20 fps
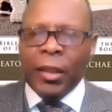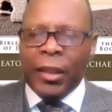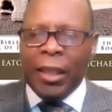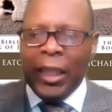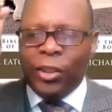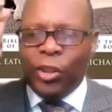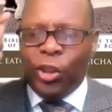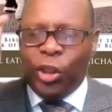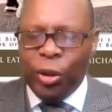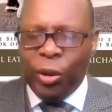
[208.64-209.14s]

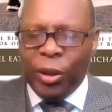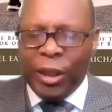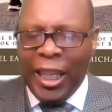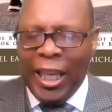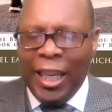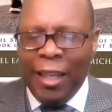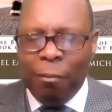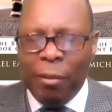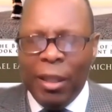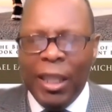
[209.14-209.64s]
that you
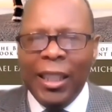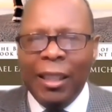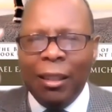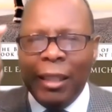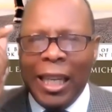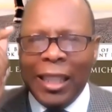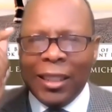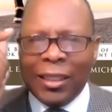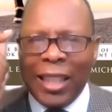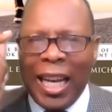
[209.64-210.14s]
can be,
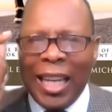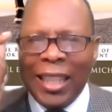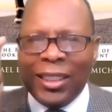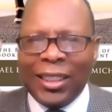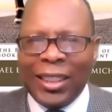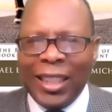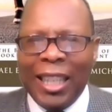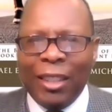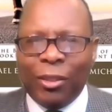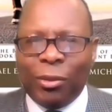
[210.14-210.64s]
as I
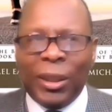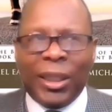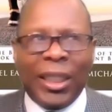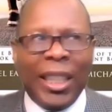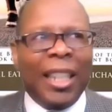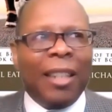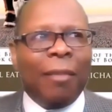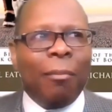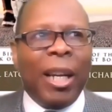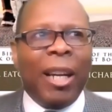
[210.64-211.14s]
say, as we
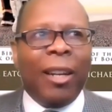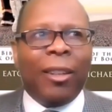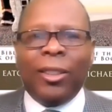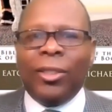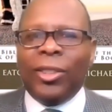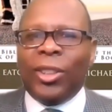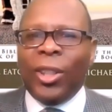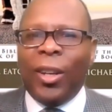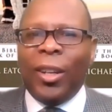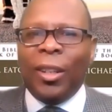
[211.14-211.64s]
say in
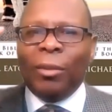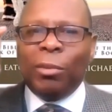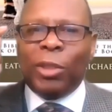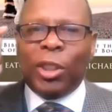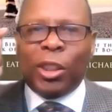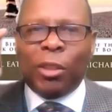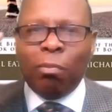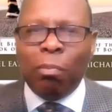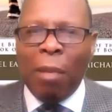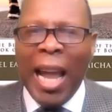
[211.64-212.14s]
American
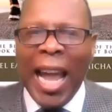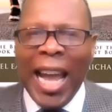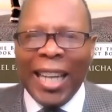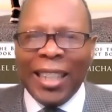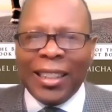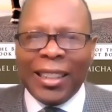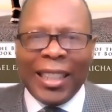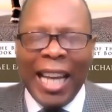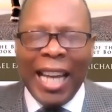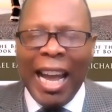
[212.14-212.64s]
terms, smack
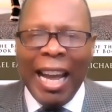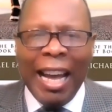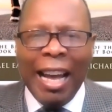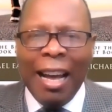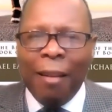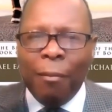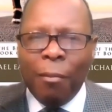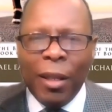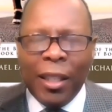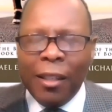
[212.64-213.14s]

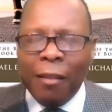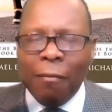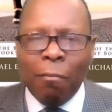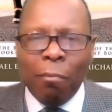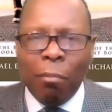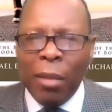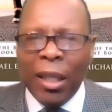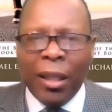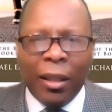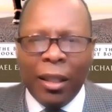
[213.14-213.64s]
dab in the
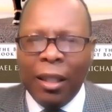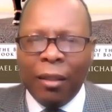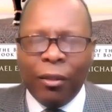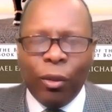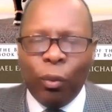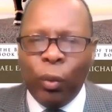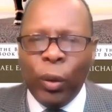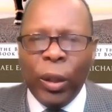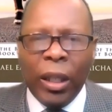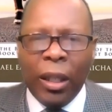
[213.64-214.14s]
middle of
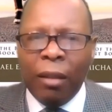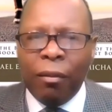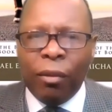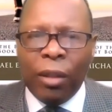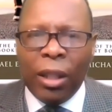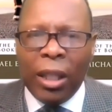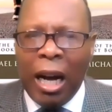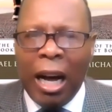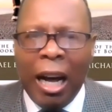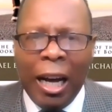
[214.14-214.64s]
the will
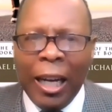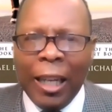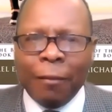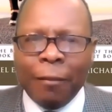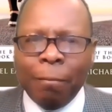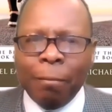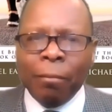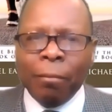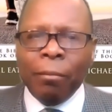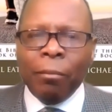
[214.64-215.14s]
of
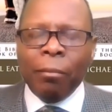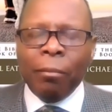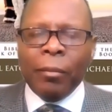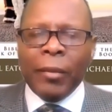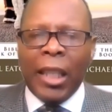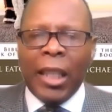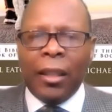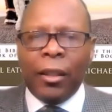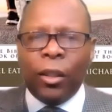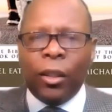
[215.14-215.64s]
God
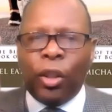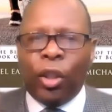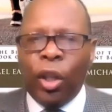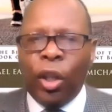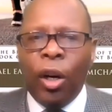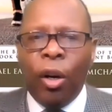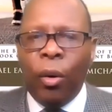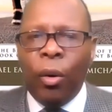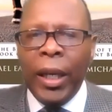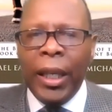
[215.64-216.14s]
and
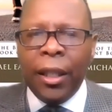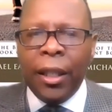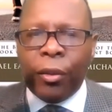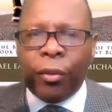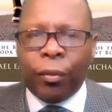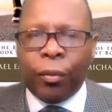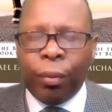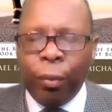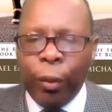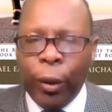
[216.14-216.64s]
going
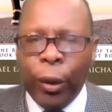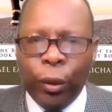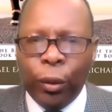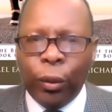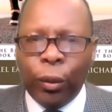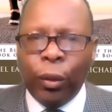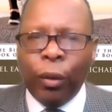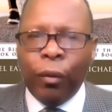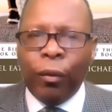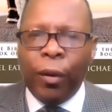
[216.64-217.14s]

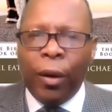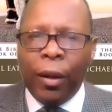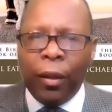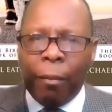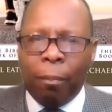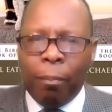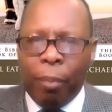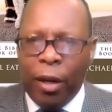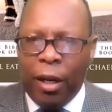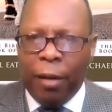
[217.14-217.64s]
through for
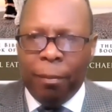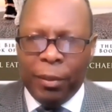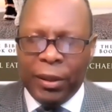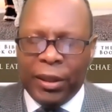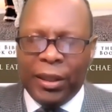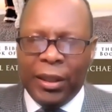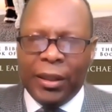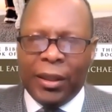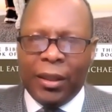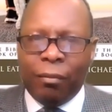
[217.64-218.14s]
the
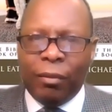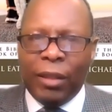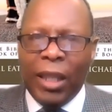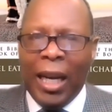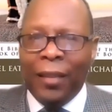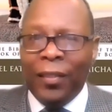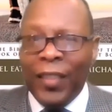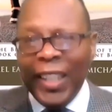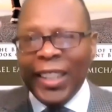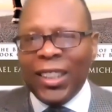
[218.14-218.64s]
purposes of
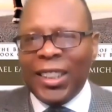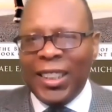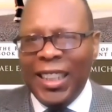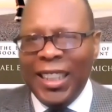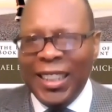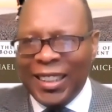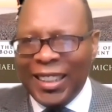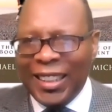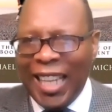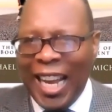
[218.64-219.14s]
God. This
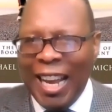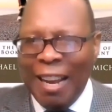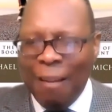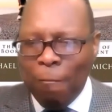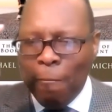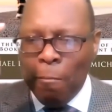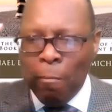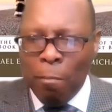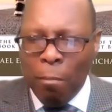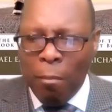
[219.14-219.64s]
is a
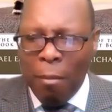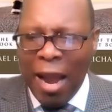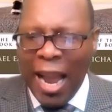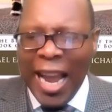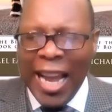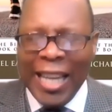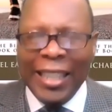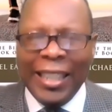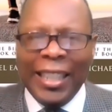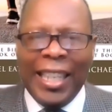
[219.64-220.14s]

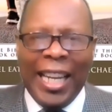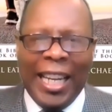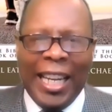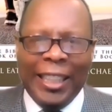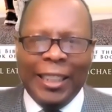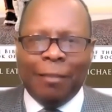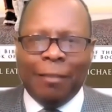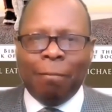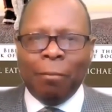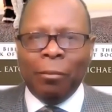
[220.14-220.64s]

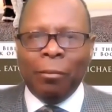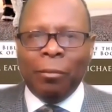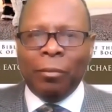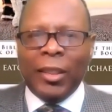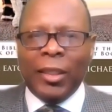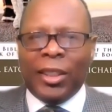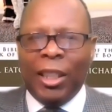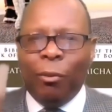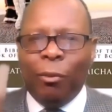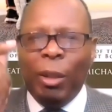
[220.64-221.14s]
mandate.
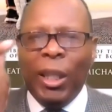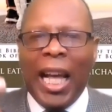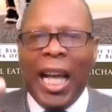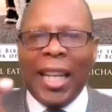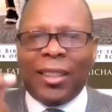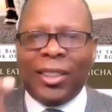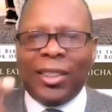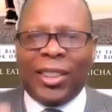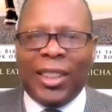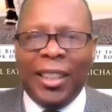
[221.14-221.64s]
You see, we
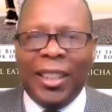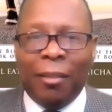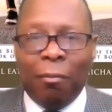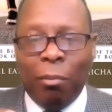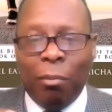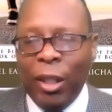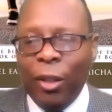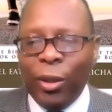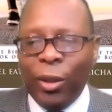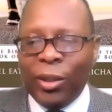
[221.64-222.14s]
like to see the
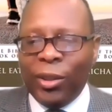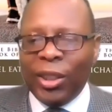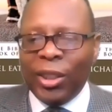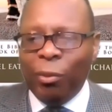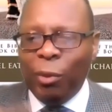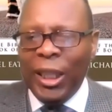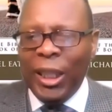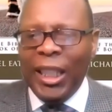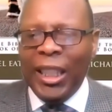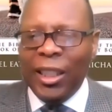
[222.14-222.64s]
miracles,
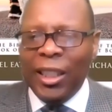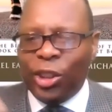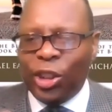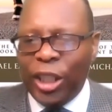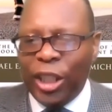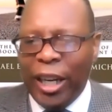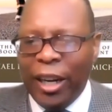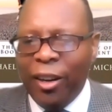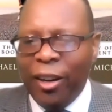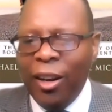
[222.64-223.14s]
and we did
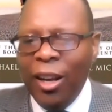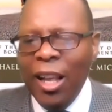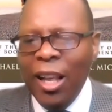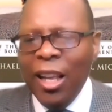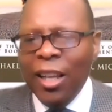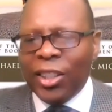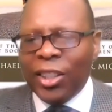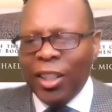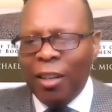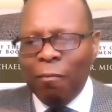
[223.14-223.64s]
share
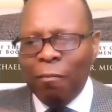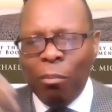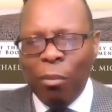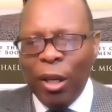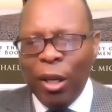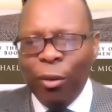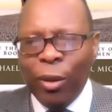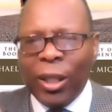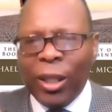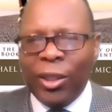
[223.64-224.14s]
some
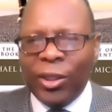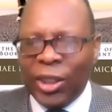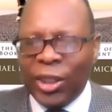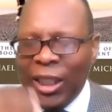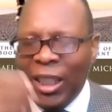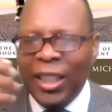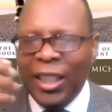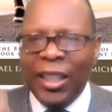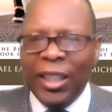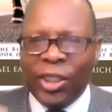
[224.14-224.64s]
miracles
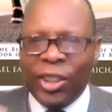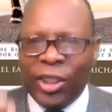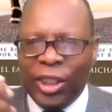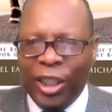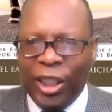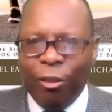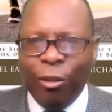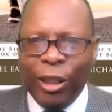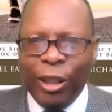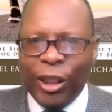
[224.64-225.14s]
in this
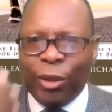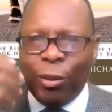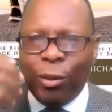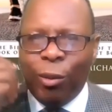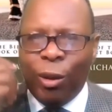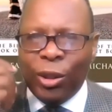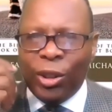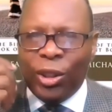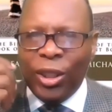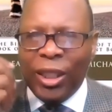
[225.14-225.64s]
series. We
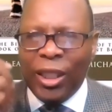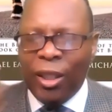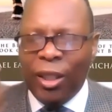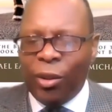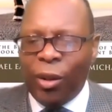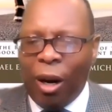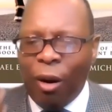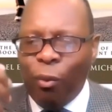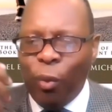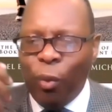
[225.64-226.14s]
want you to go
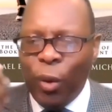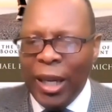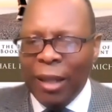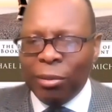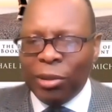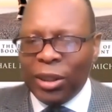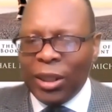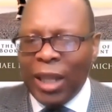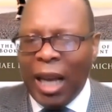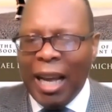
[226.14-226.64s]
to our
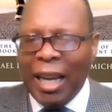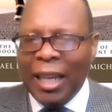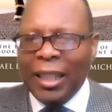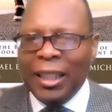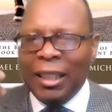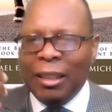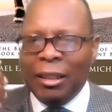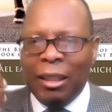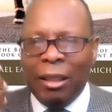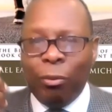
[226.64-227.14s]

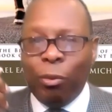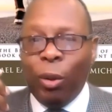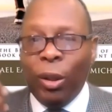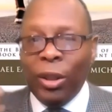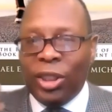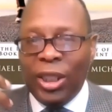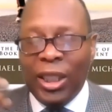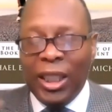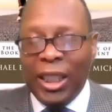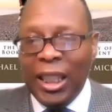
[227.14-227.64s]
website and, and
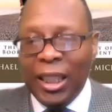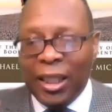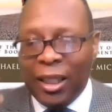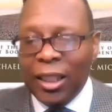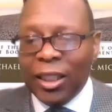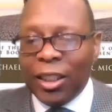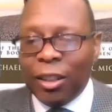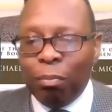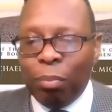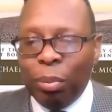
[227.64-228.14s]
want you to get
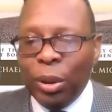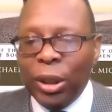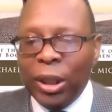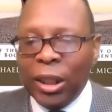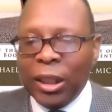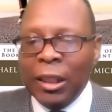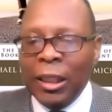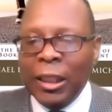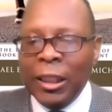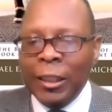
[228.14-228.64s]
this
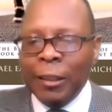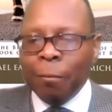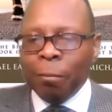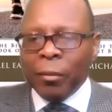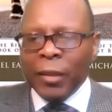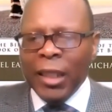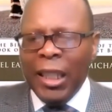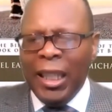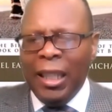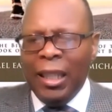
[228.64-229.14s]
book.
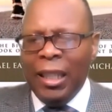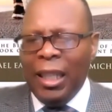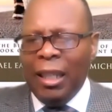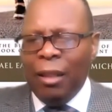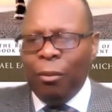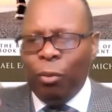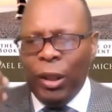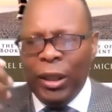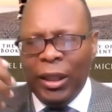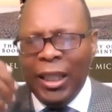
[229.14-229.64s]
And,
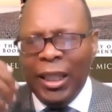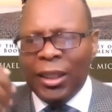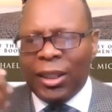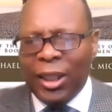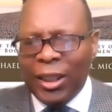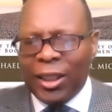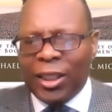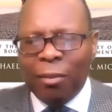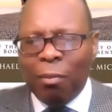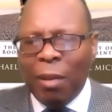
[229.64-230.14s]
and, we did
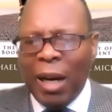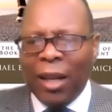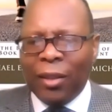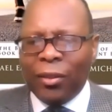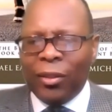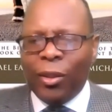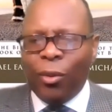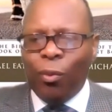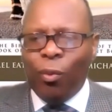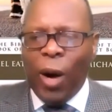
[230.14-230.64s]
teach
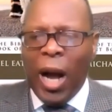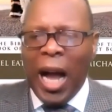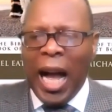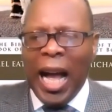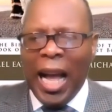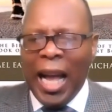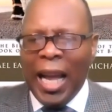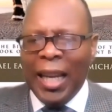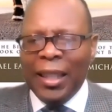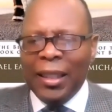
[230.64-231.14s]
about the
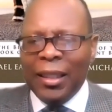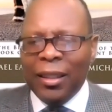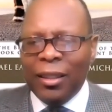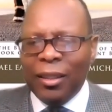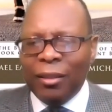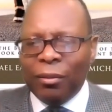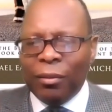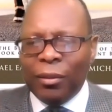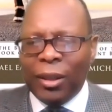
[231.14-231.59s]
wine of